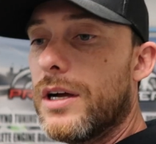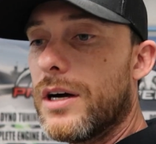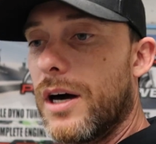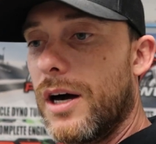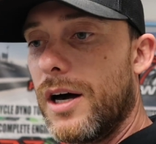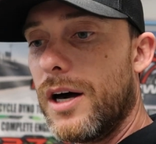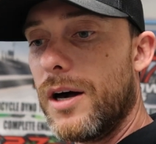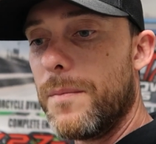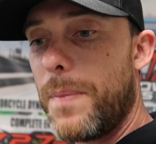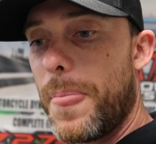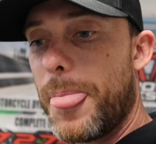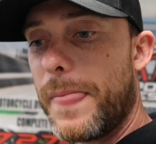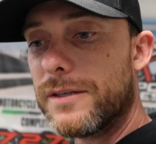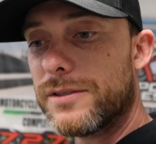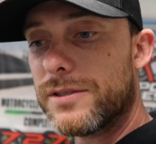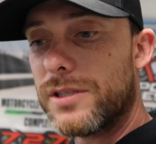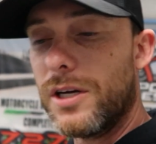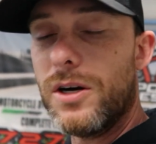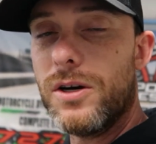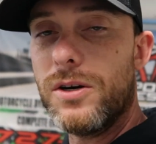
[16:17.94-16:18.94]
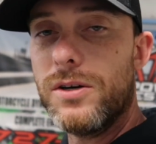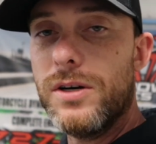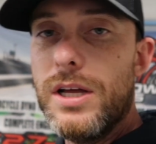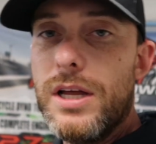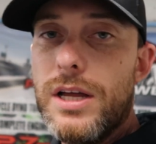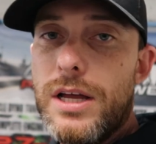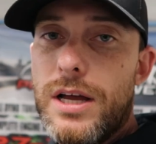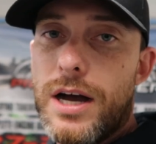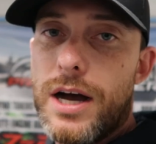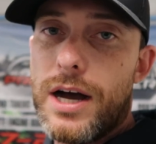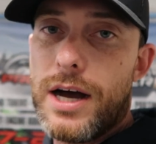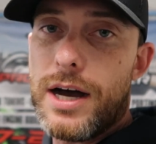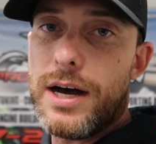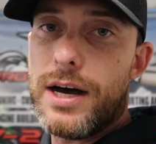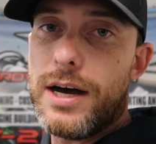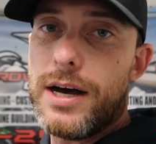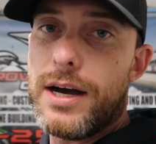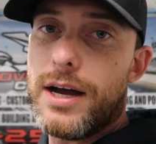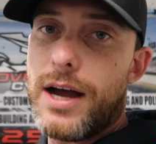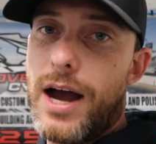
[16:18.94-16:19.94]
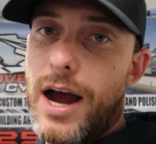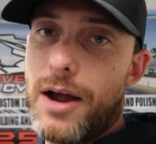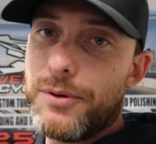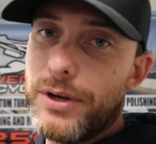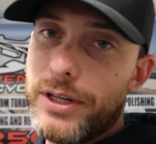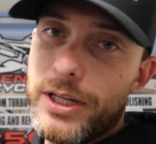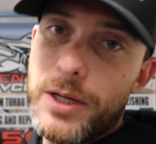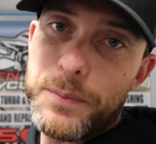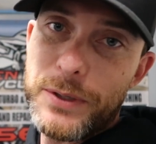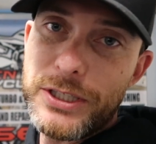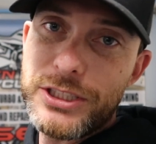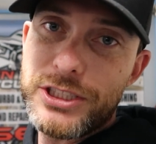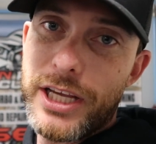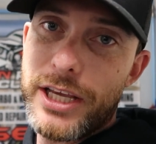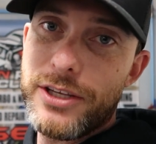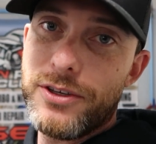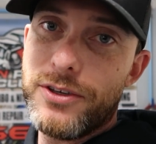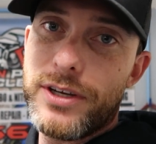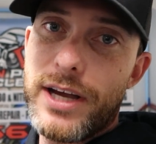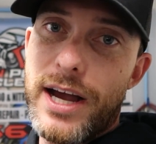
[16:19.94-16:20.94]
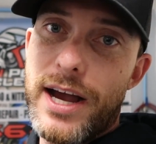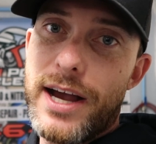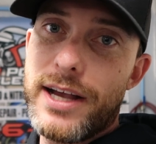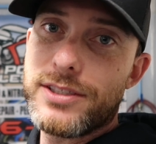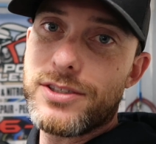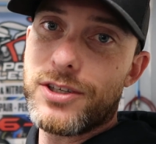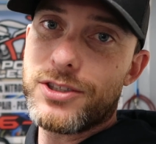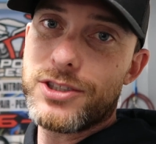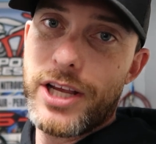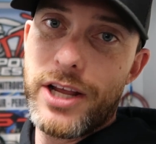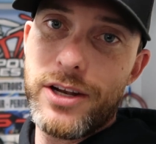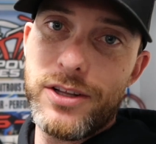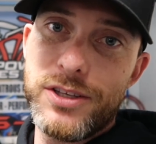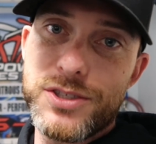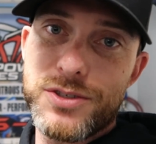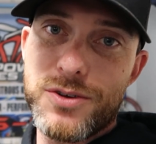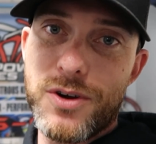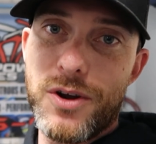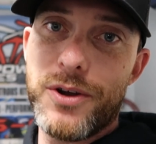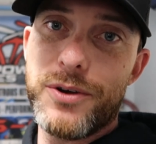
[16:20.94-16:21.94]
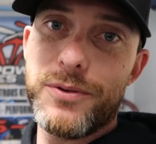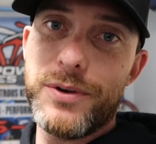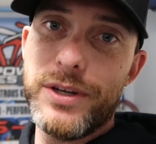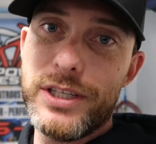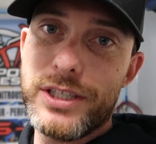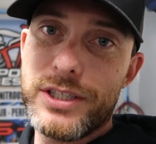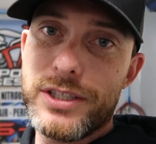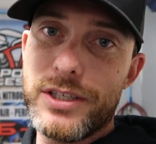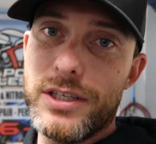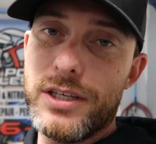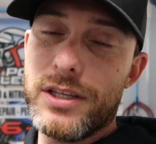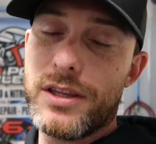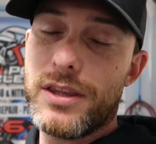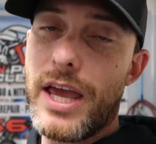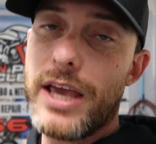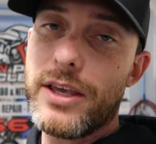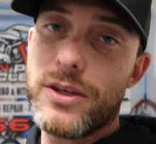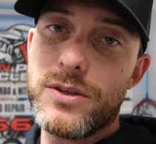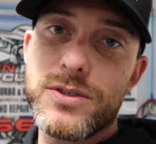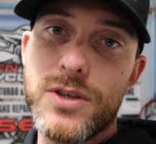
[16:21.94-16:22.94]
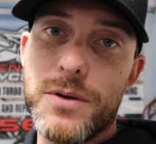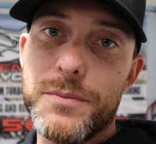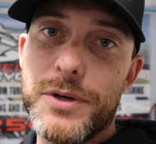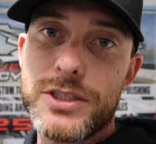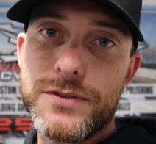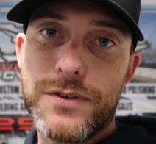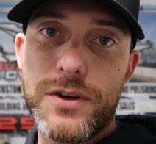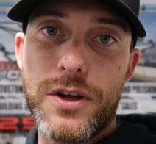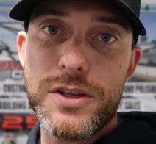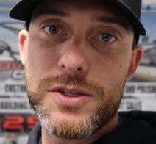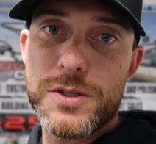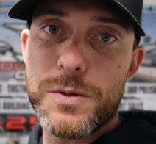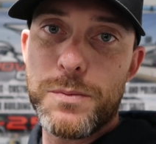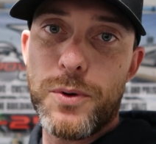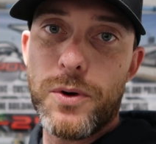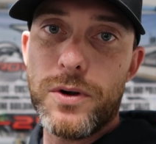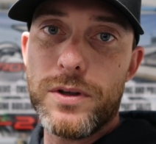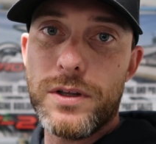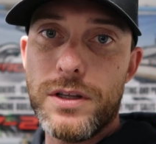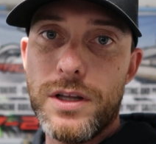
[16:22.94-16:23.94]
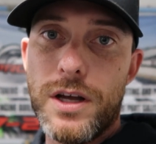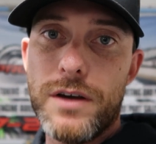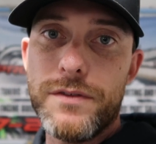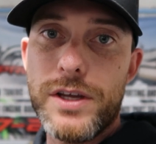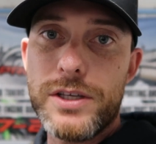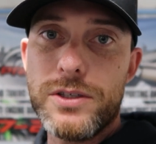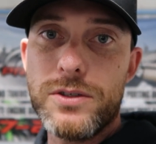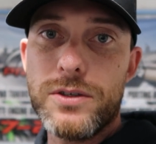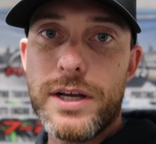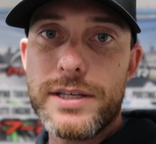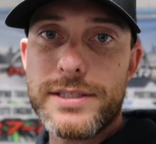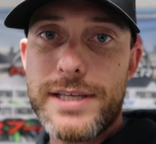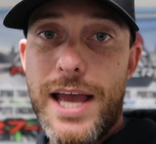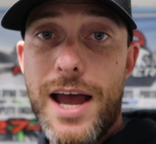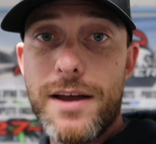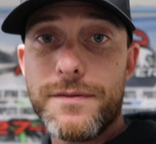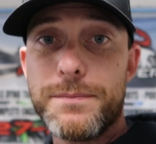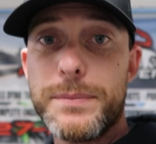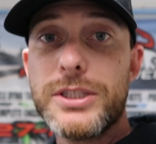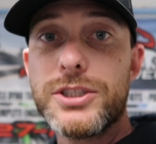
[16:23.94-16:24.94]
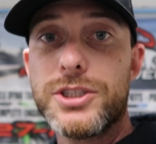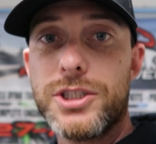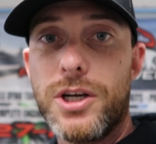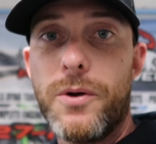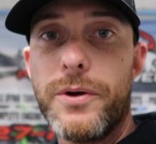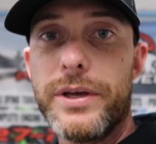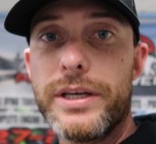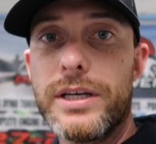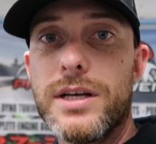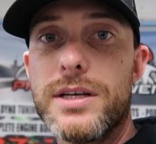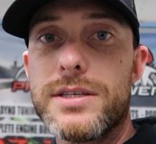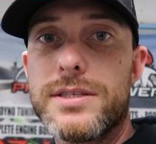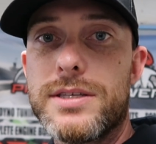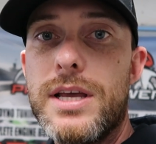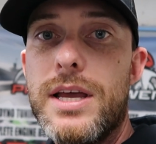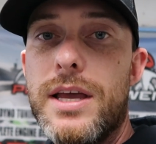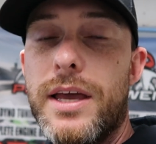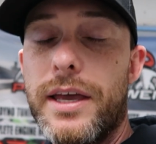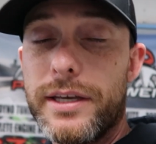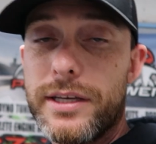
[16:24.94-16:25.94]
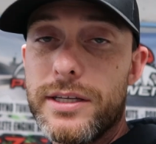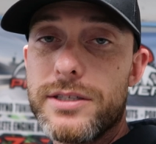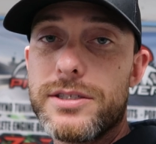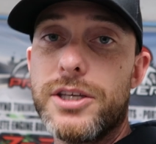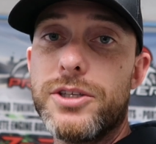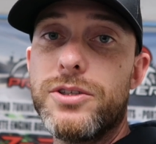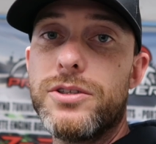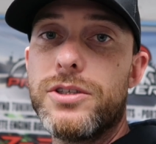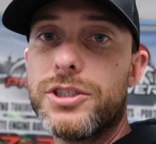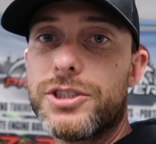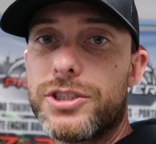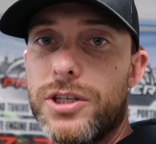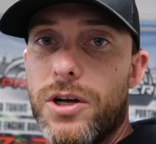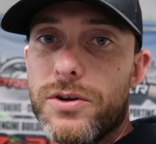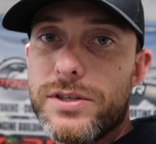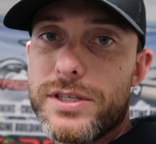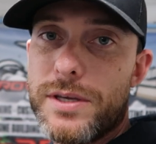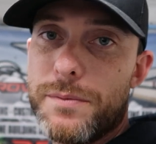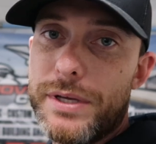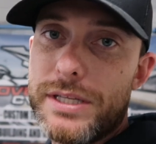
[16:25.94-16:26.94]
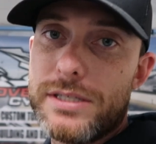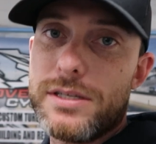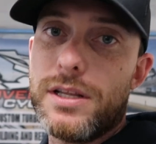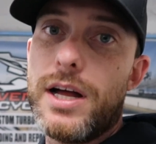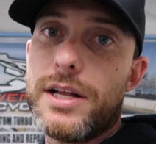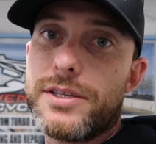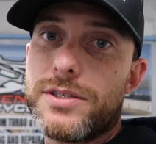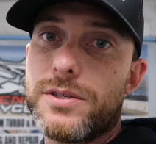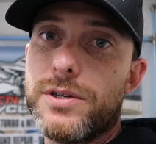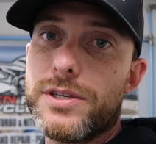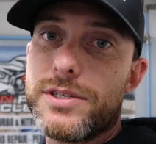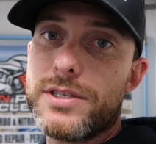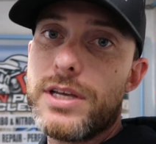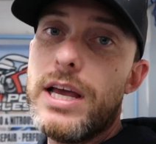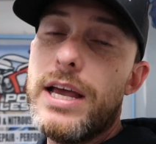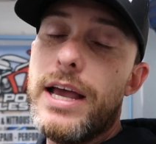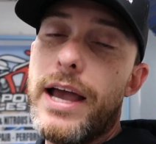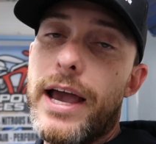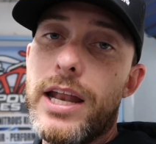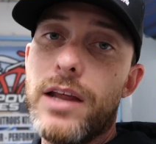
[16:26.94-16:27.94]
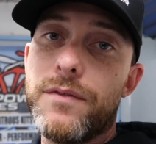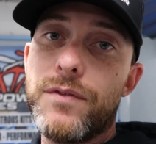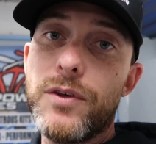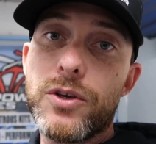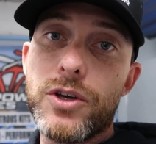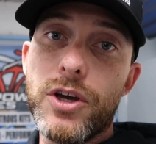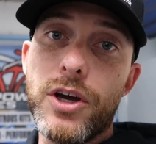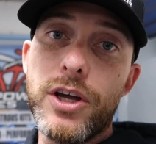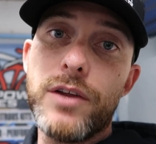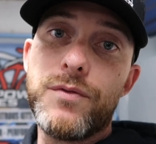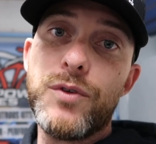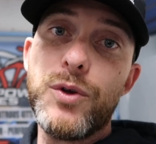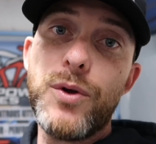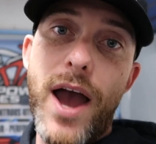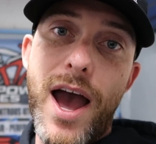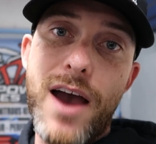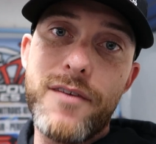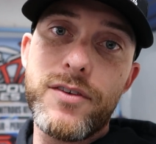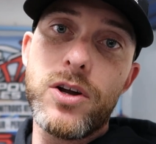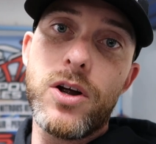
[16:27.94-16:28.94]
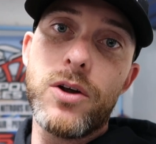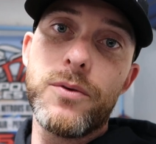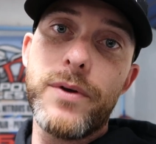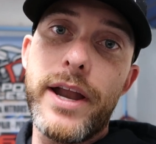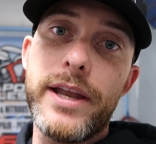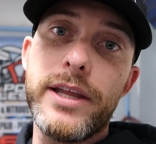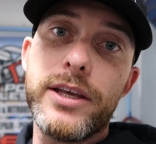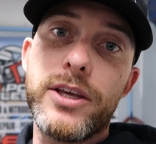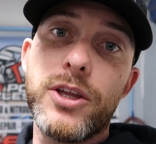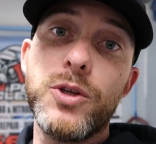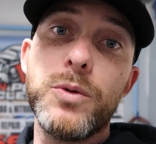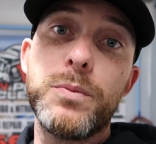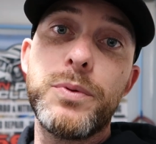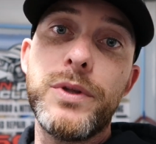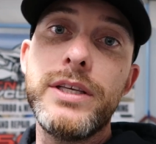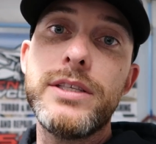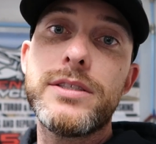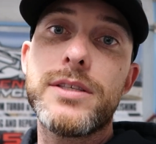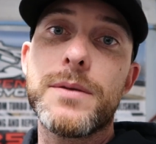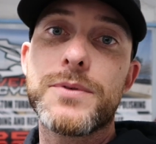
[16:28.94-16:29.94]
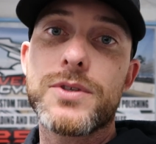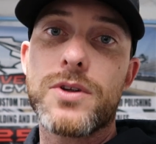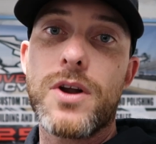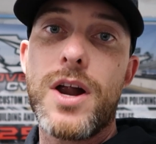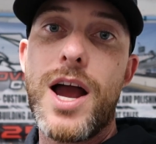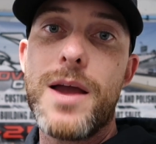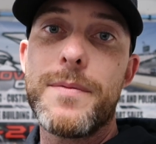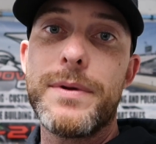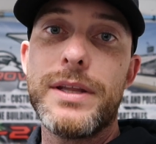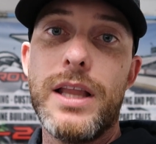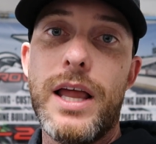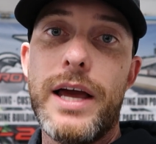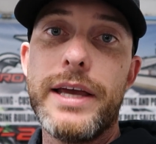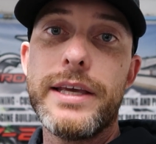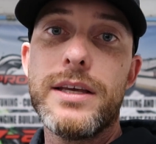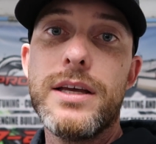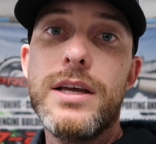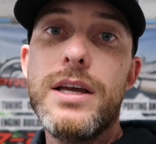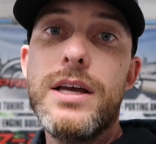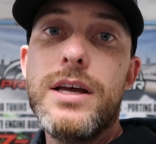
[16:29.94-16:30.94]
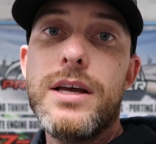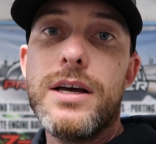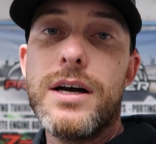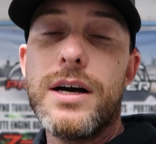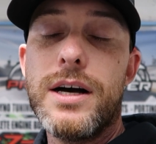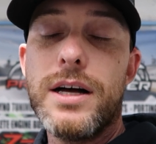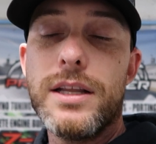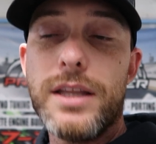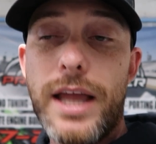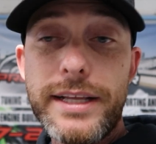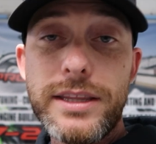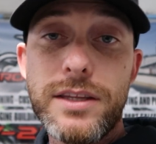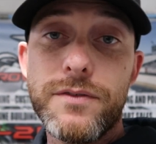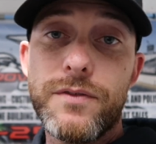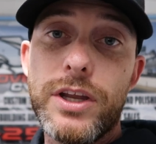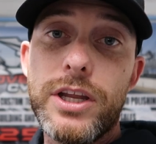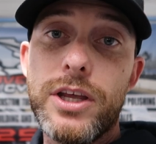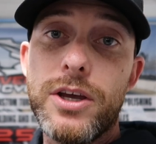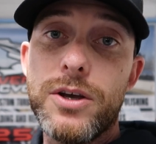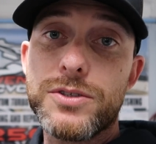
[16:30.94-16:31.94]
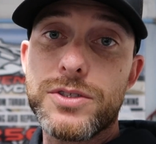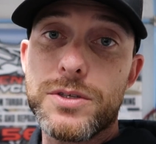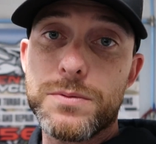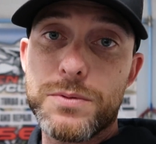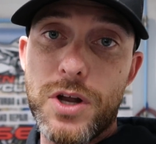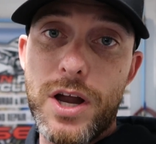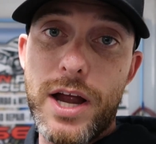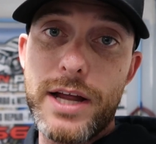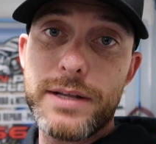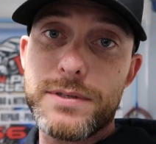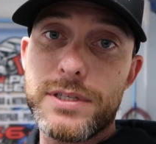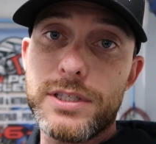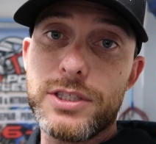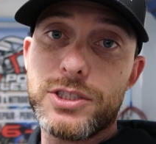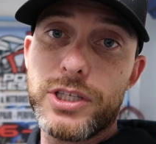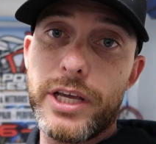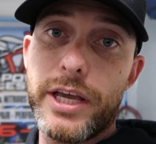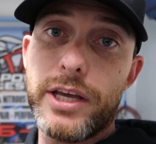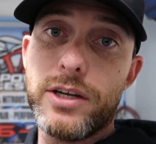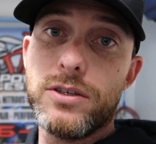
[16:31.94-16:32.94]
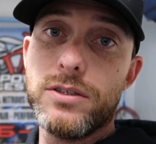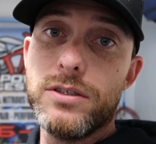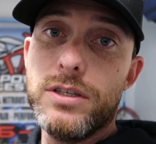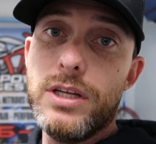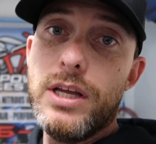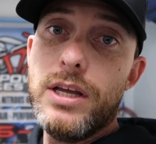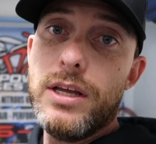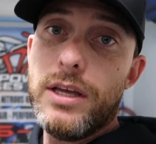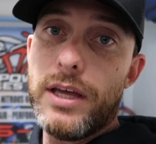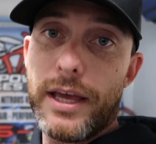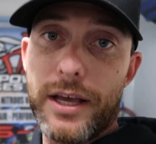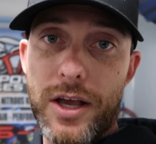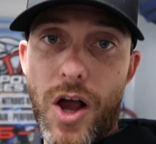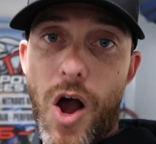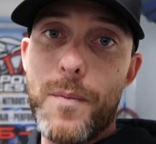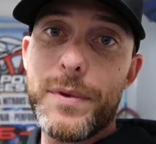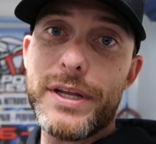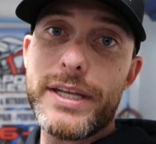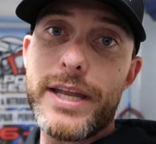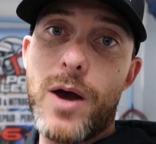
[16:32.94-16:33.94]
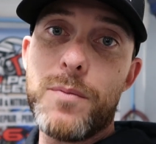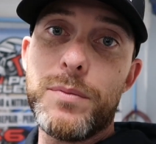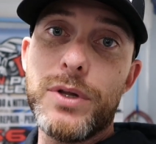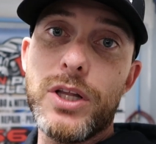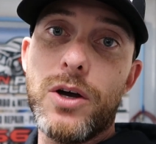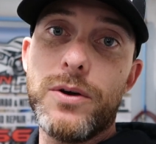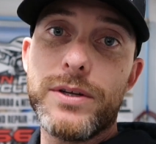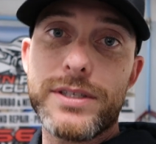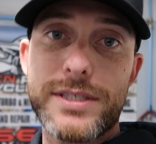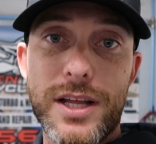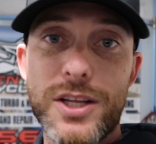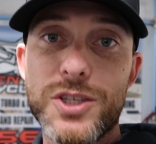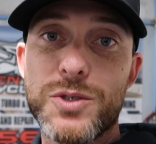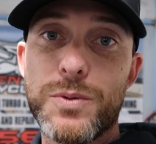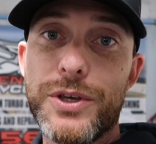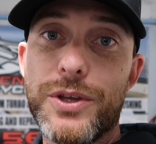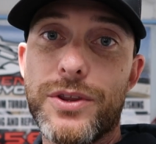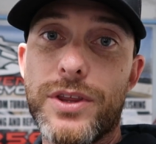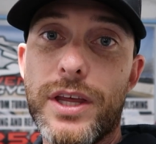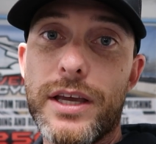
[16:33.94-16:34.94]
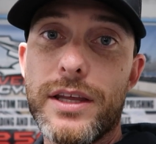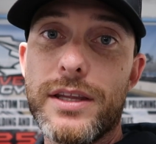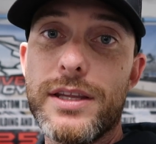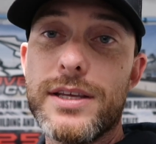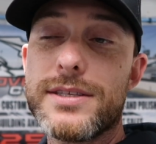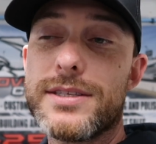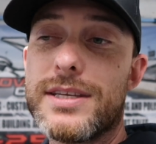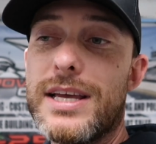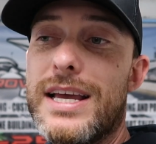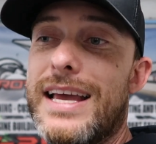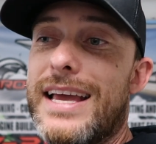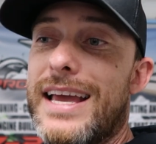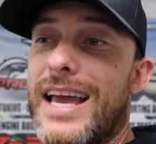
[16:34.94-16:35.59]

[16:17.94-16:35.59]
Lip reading: I really appreciate you guys. Our channel is growing really good. Thank you so much for all the support and the love that you guys have been showing us and continue to show us. It means a lot to us. And if you haven't already, can you please subscribe and like the video, subscribe to the channel, and comment down below and tell us what you think of this.